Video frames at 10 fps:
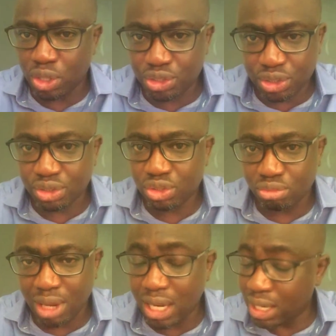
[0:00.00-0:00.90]
questions
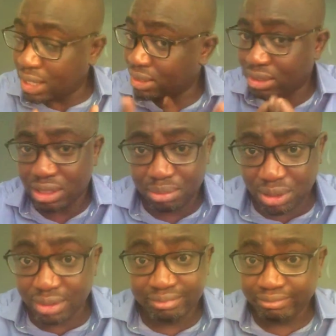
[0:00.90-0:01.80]
to mind, and it
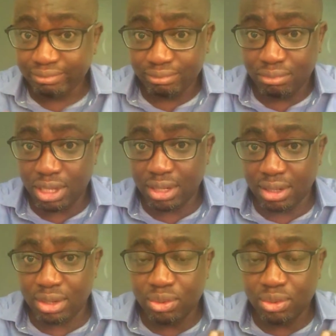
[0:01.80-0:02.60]
keeps me,